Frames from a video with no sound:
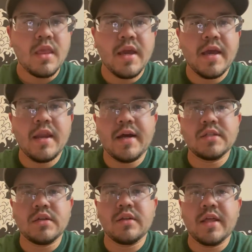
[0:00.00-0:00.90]
and I
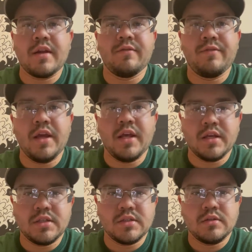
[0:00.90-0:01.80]
saw that in
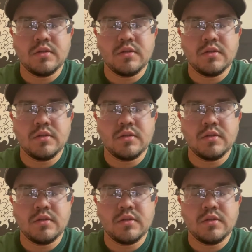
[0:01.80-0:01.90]
Phoenix,